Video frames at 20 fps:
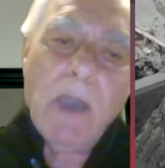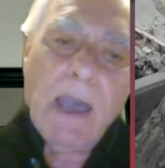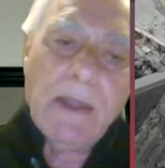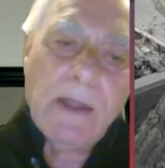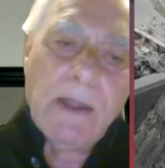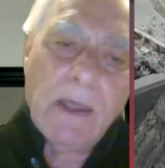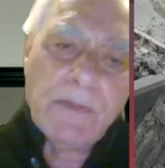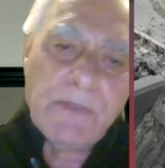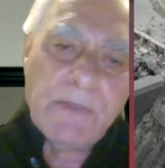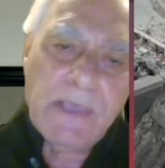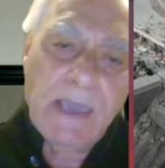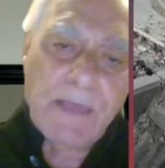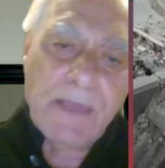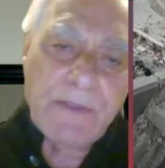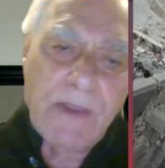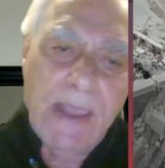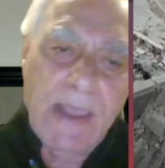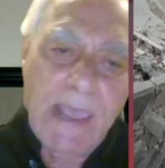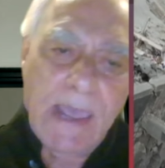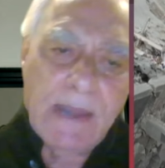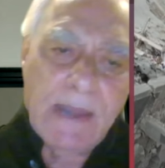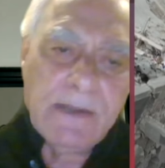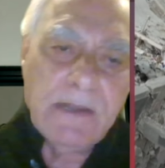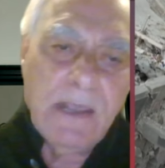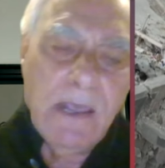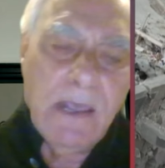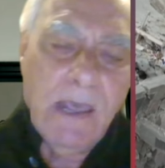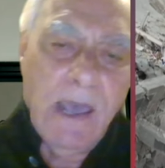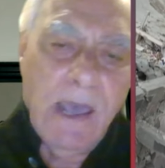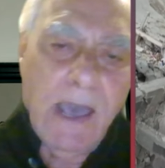And on the other hand,
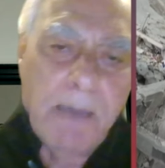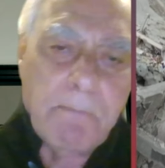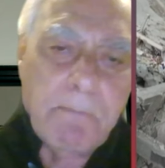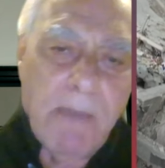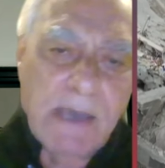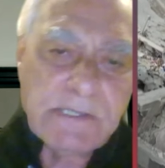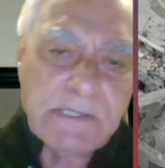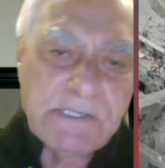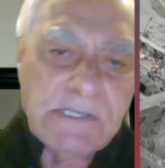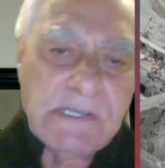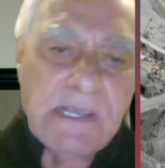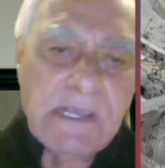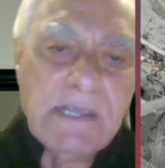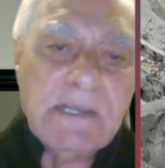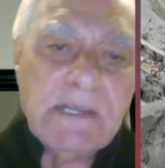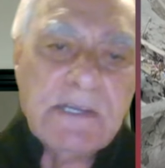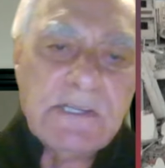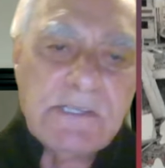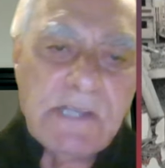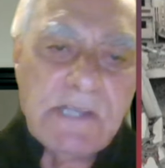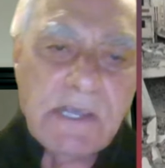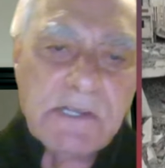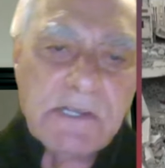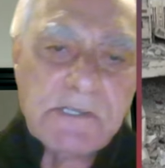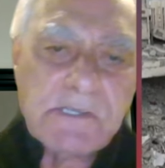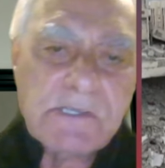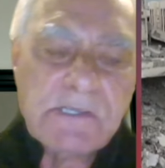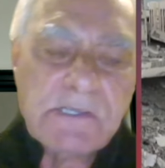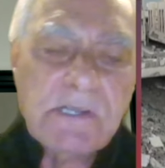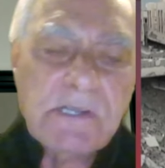Hamas
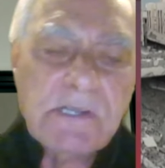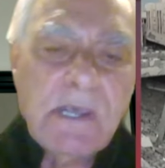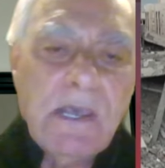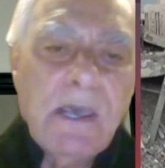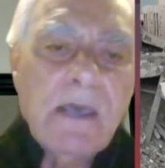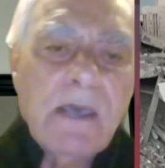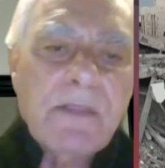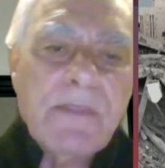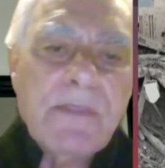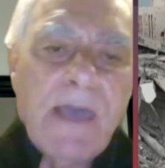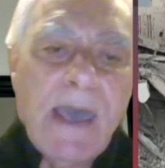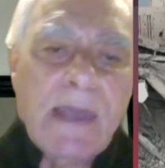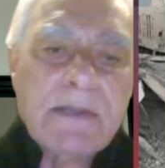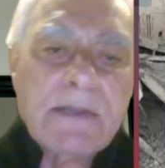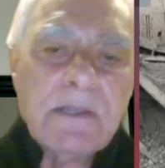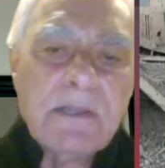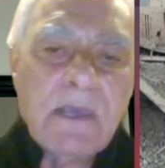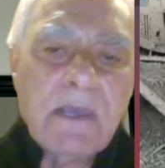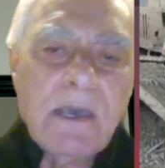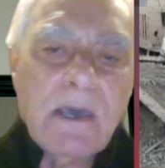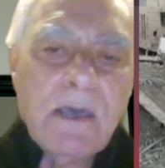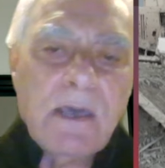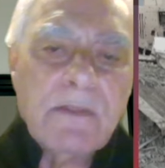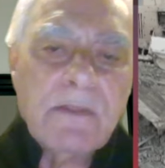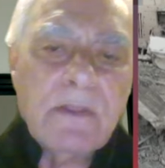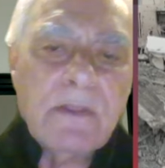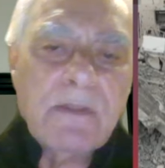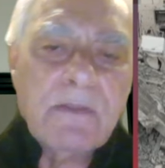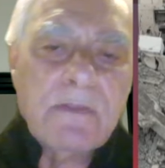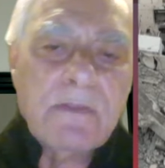insists that
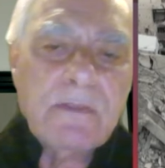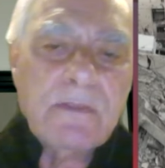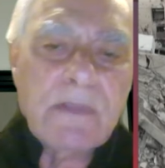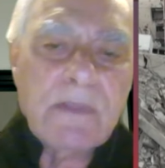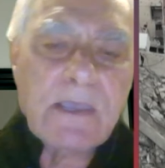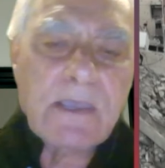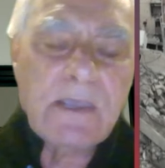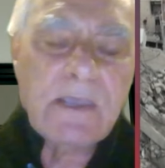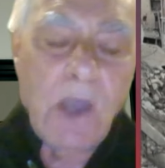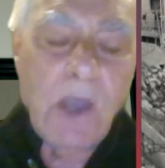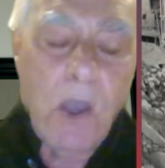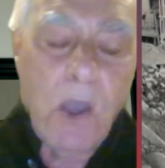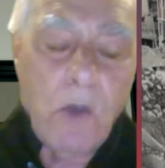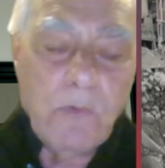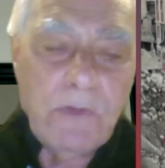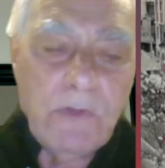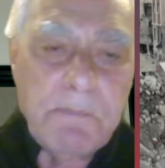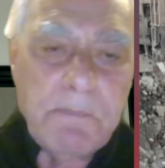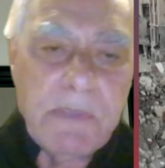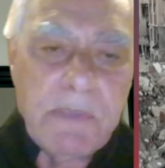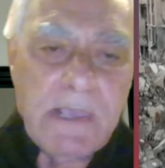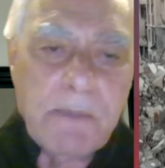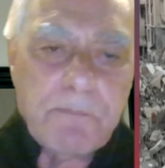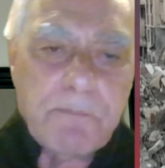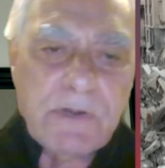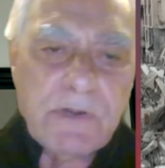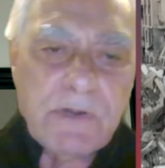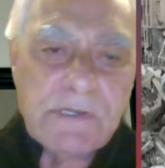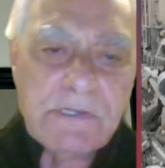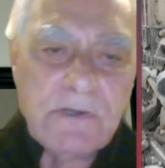uh, there can only be a
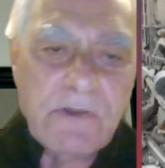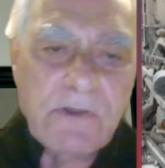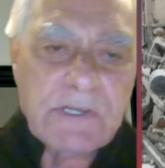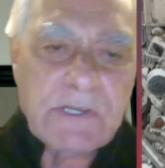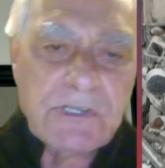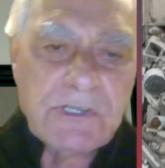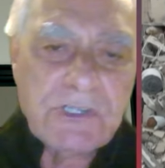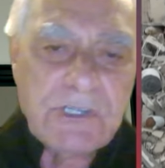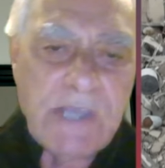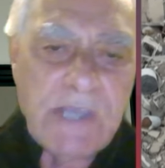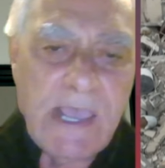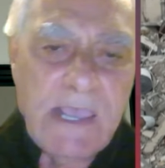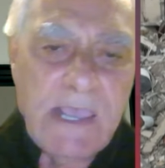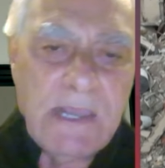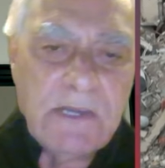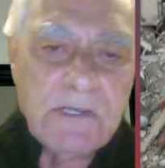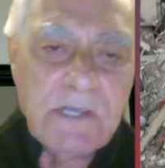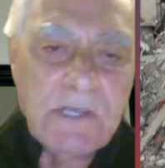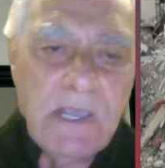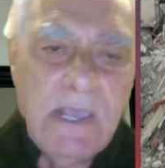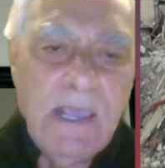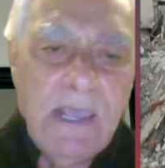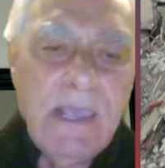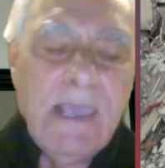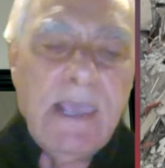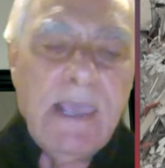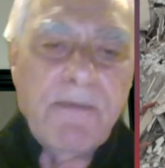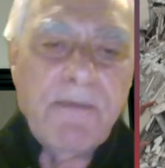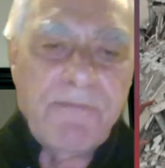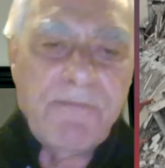prisoner exchange
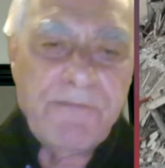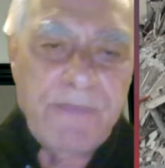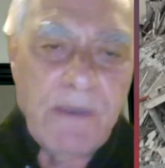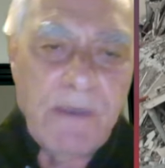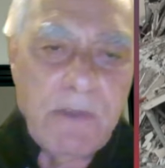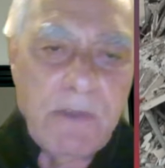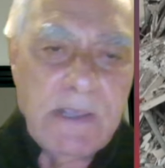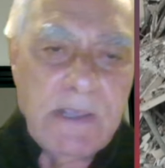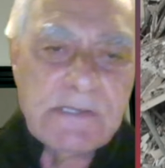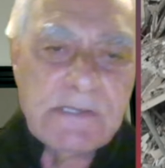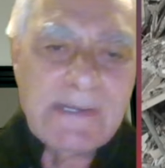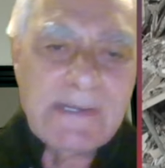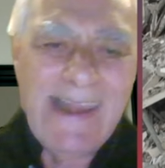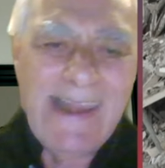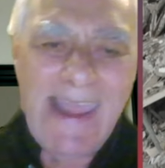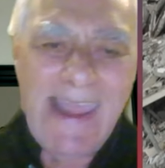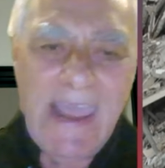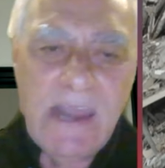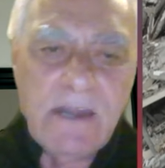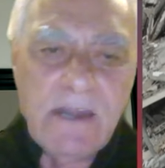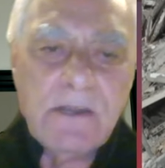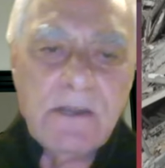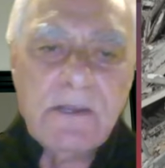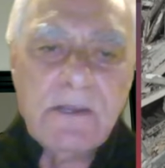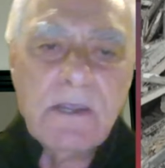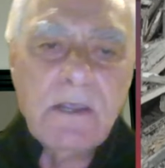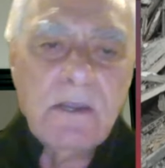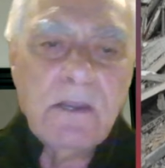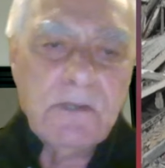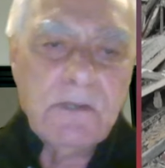if there is an
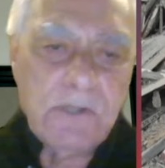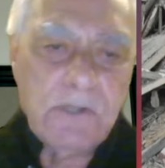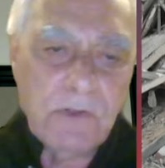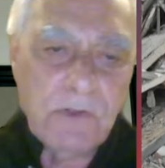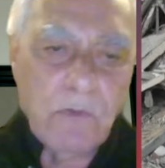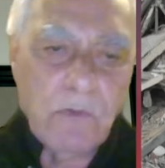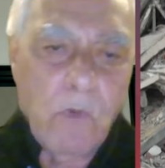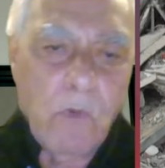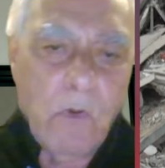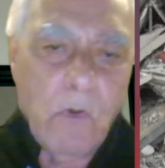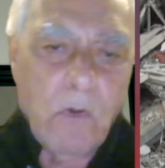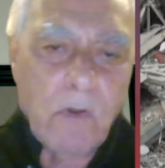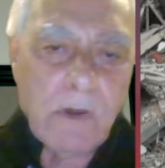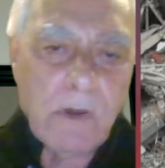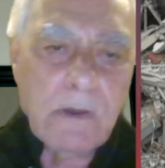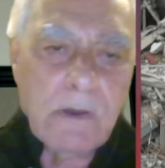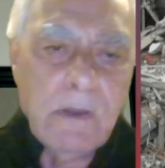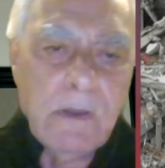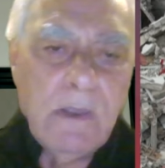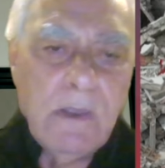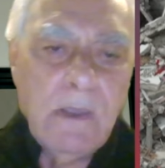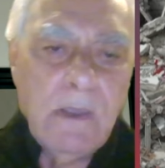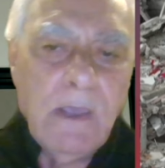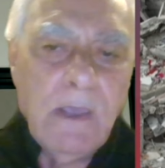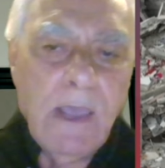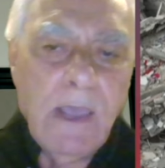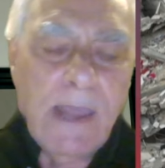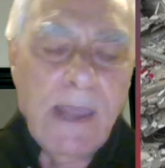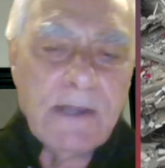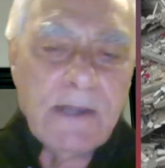end to the war.
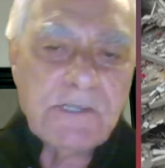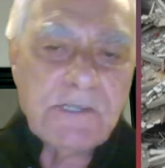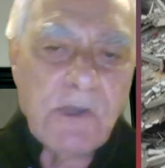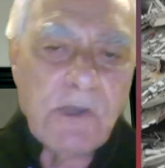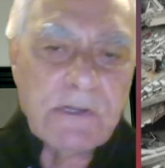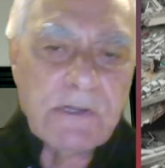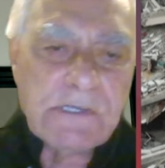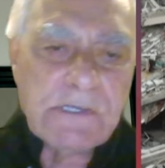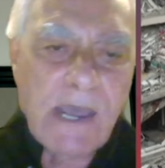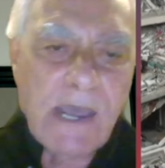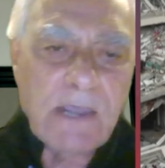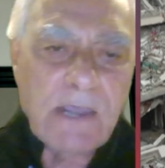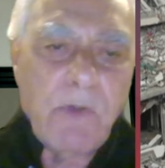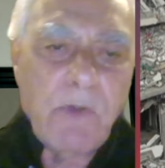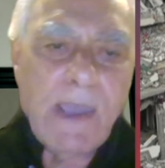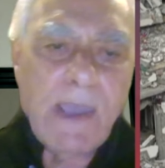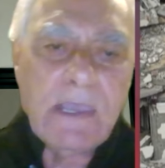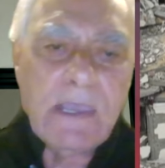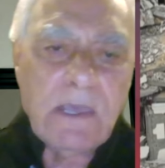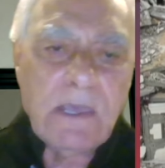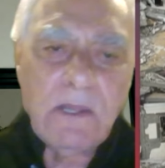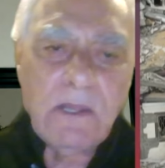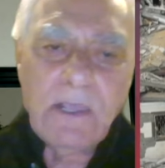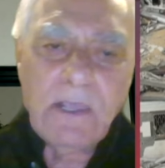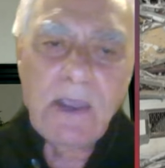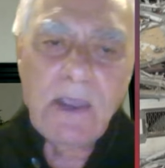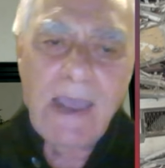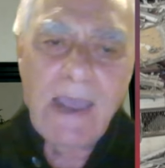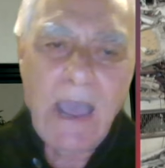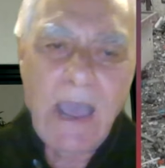And so it's not quite
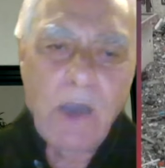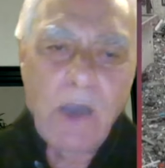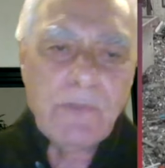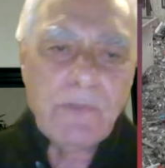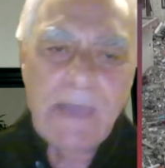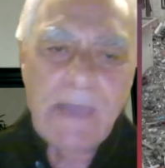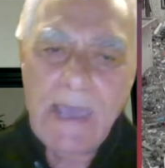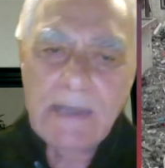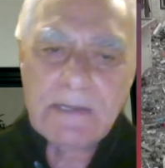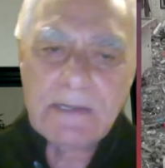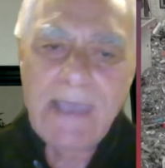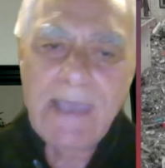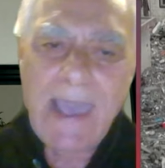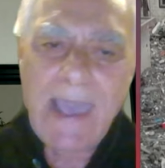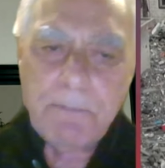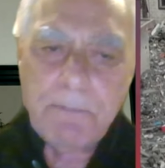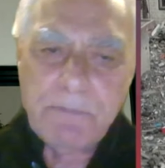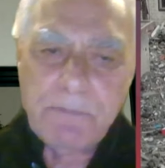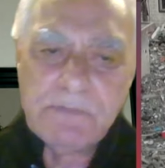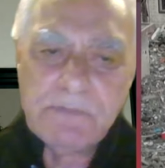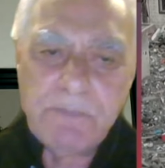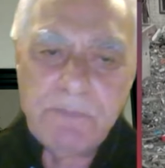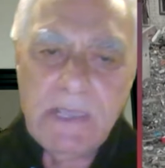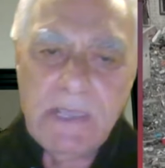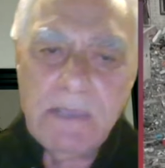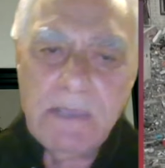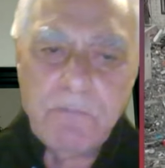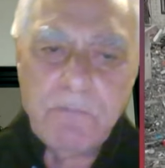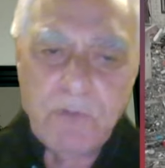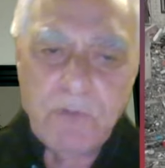clear how that gap is
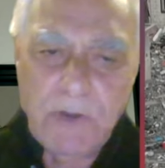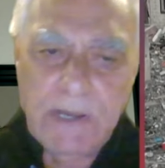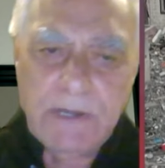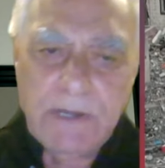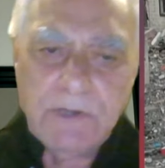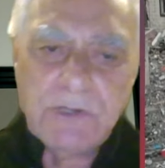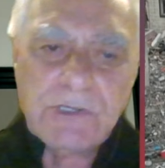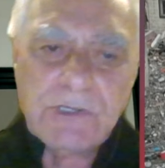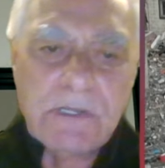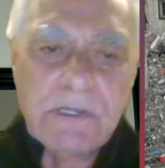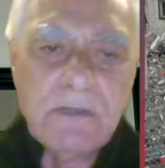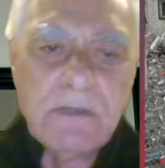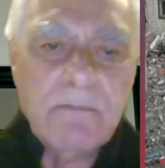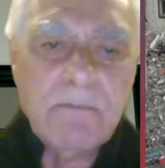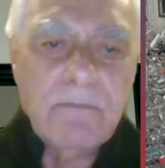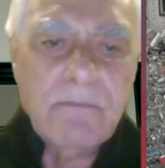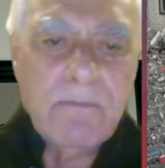being bridged.